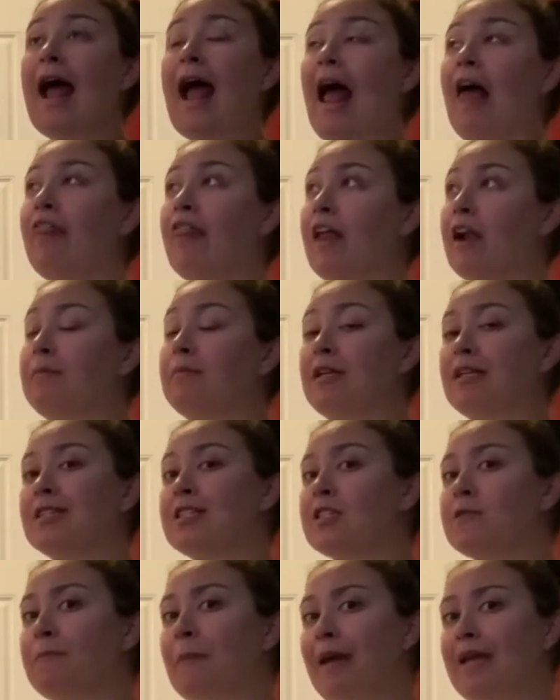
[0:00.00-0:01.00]
And then I'm gonna
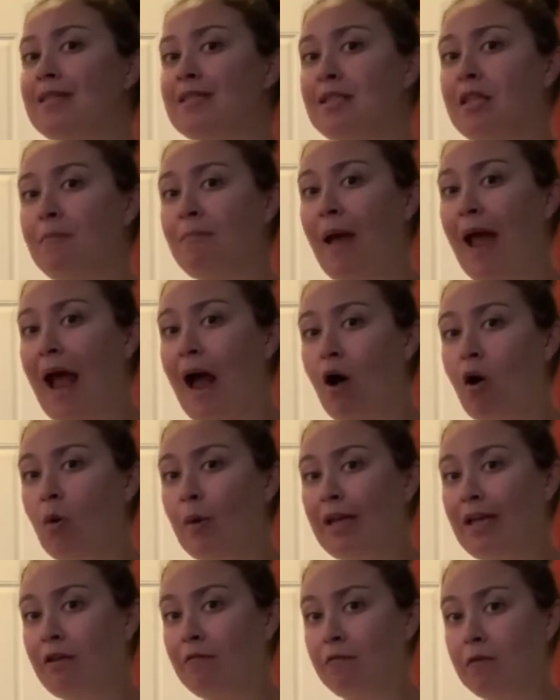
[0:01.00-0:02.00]
space them out
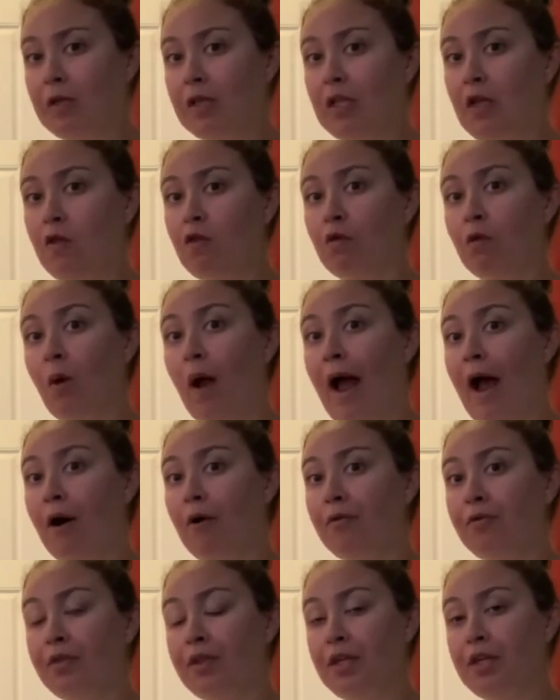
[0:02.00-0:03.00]
evenly
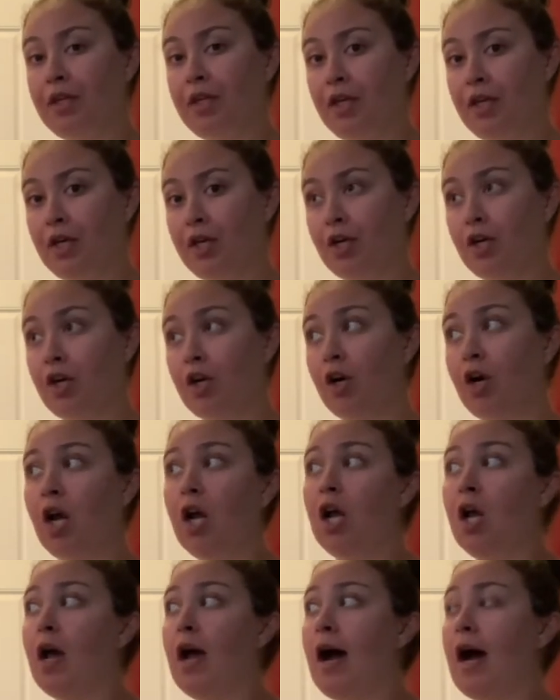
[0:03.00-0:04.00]
throughout the year
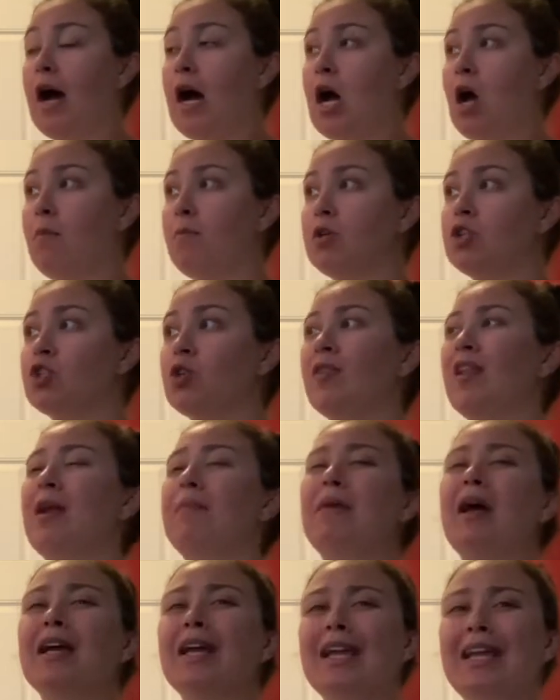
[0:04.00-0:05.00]
um, so that I'm
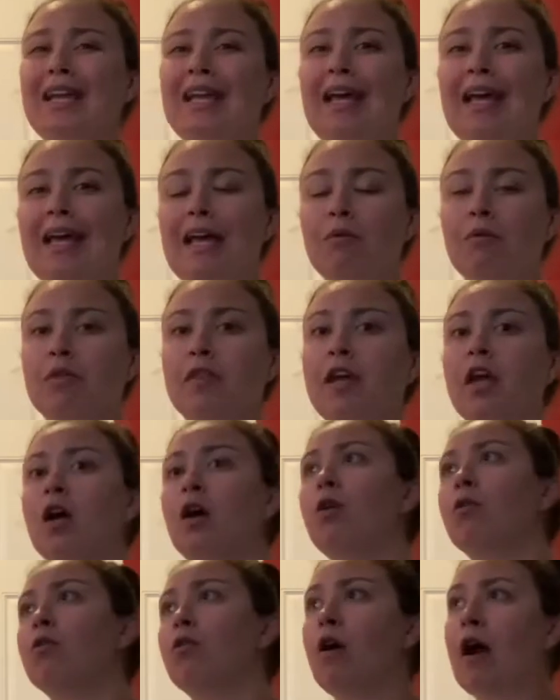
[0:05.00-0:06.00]
not getting hit with like,
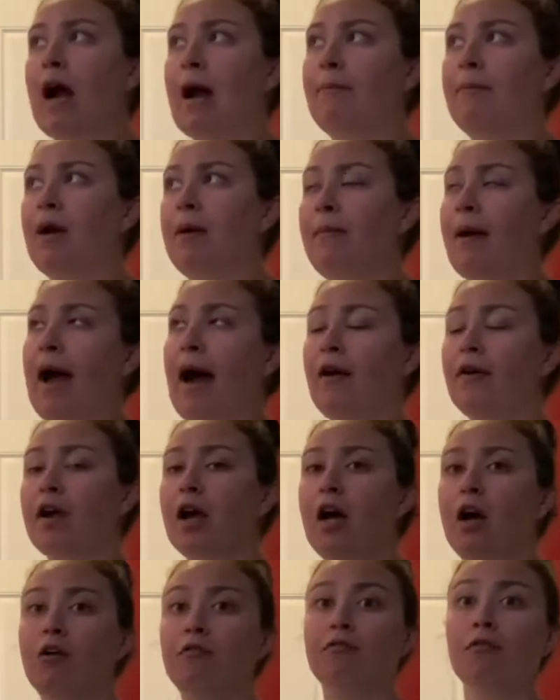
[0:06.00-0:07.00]
oh crap, I'm out
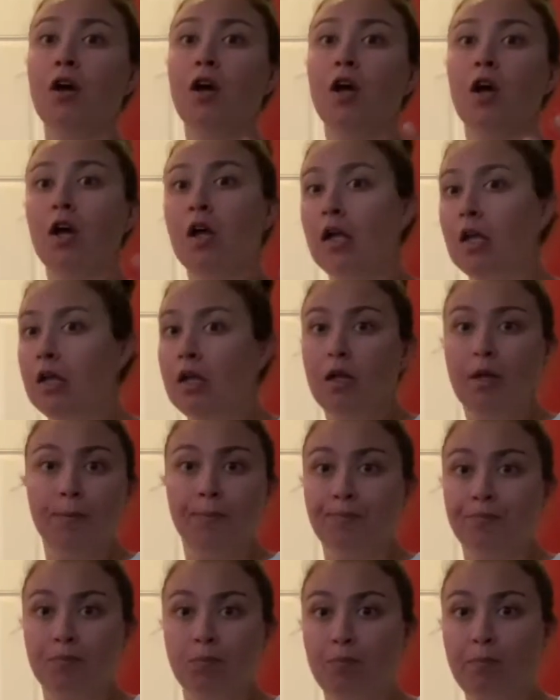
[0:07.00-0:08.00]
of
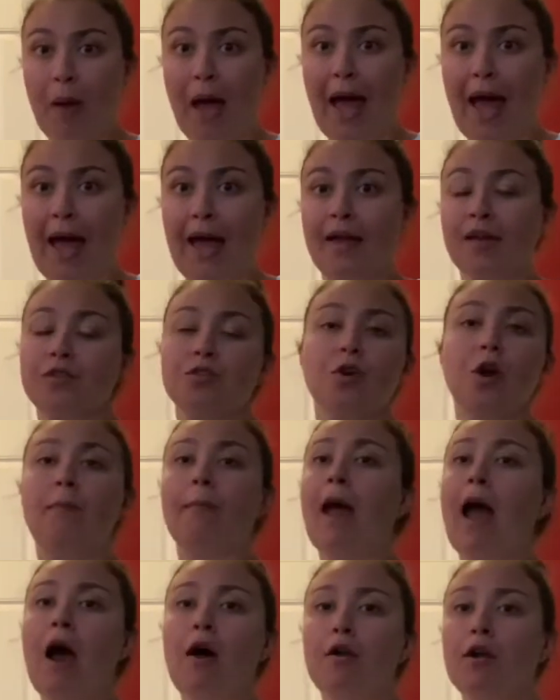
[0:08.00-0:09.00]
bags or I'm
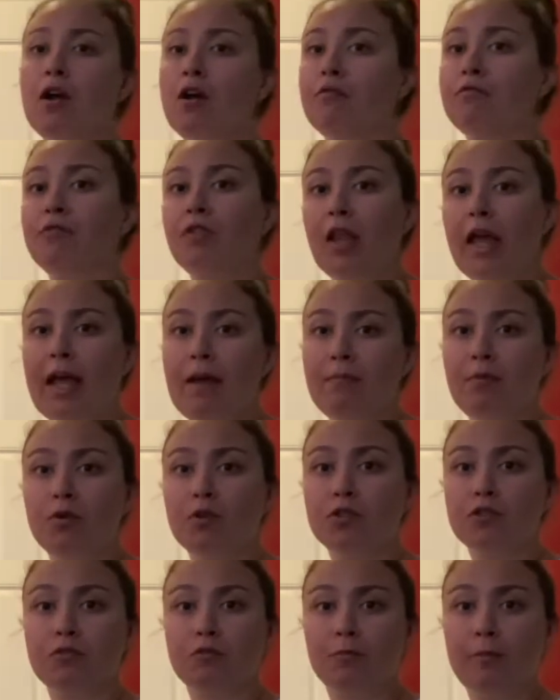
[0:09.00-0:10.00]
out of
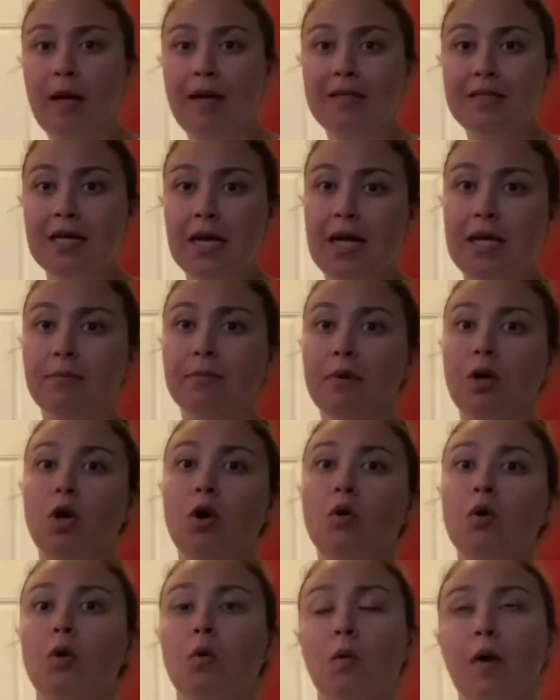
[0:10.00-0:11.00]
labels for my Dymo
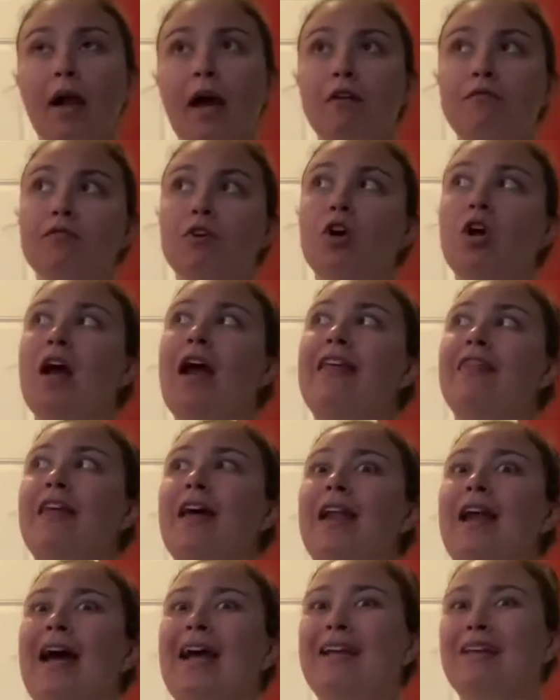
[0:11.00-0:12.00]
or whatever. And then
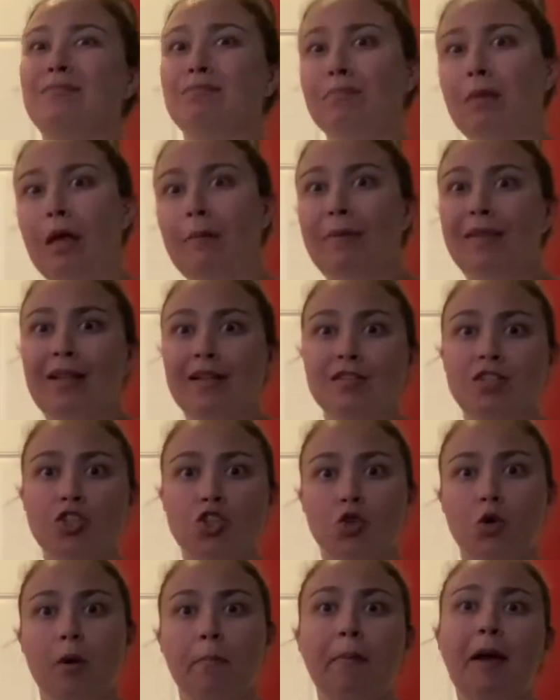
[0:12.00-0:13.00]
I, maybe that's a
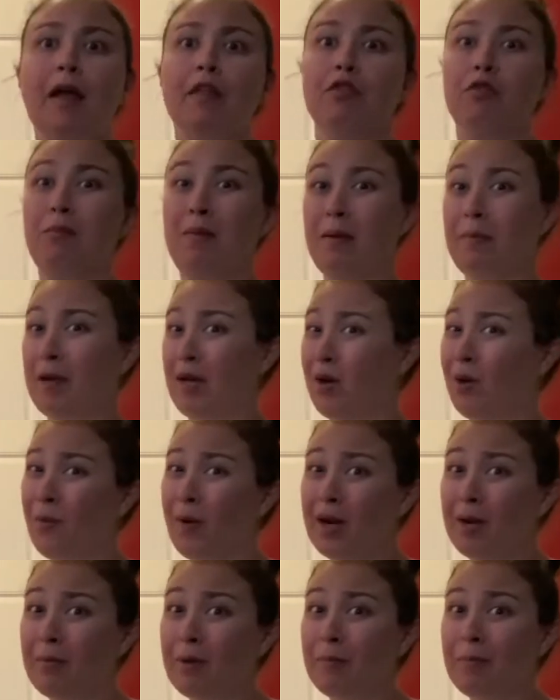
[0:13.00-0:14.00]
short month. Maybe I don't
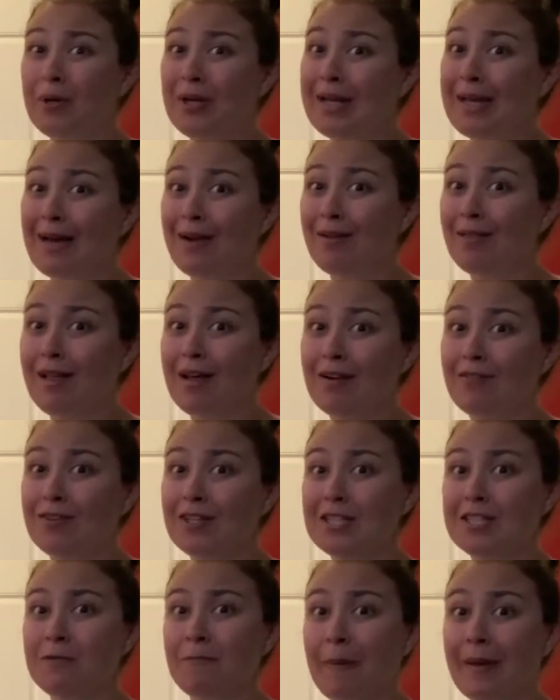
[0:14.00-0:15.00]
want to be putting out a lot of
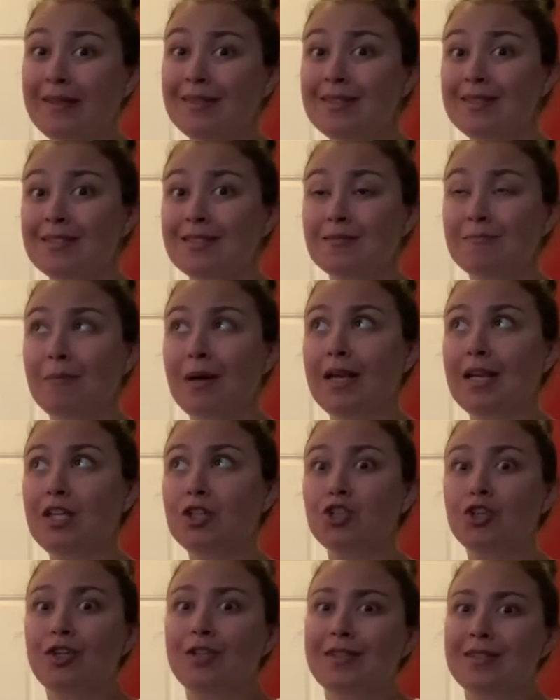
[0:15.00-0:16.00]
expenses money
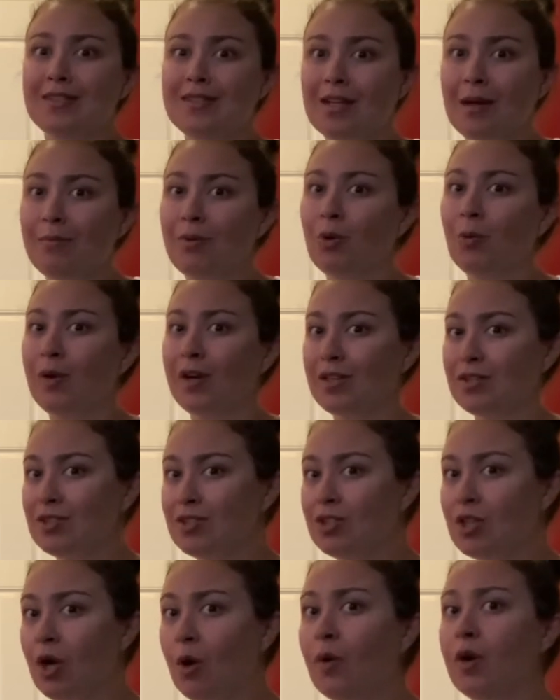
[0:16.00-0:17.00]
during the summer when it's
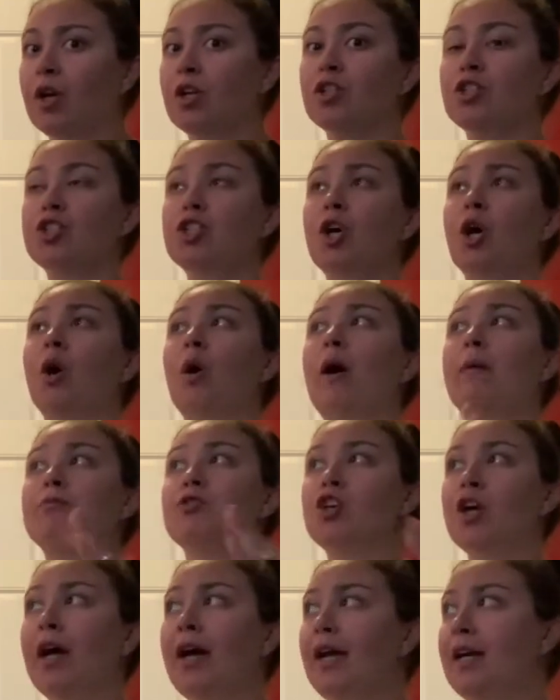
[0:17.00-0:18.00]
slower. So I'm
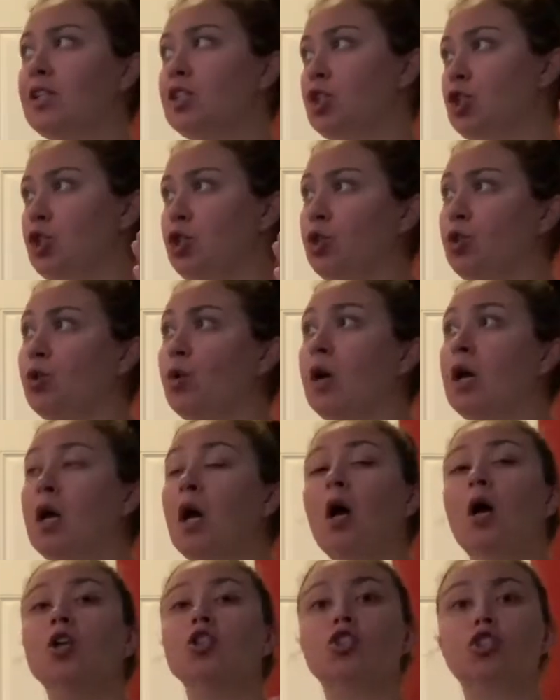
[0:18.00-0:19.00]
trying to
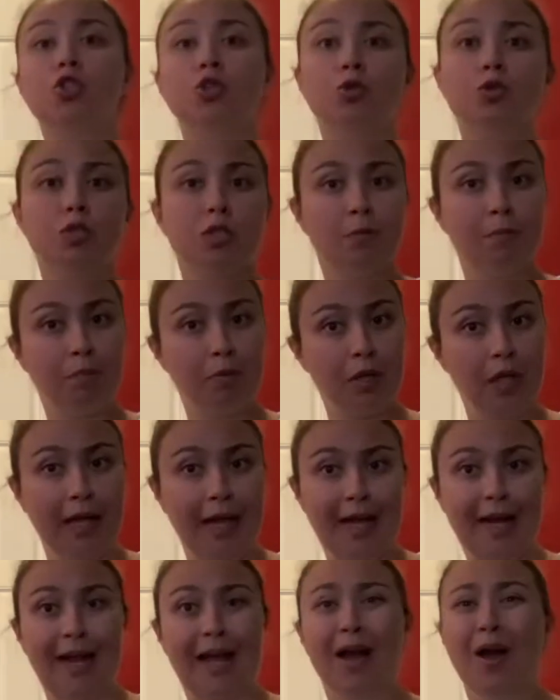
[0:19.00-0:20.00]
do some
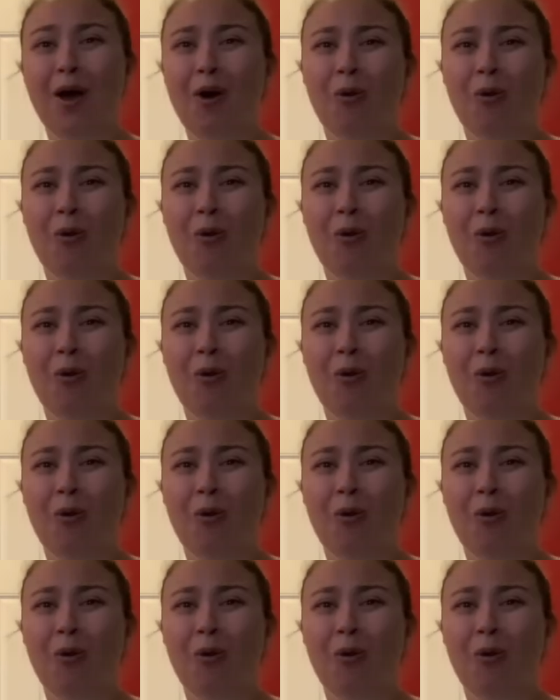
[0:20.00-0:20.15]
planning.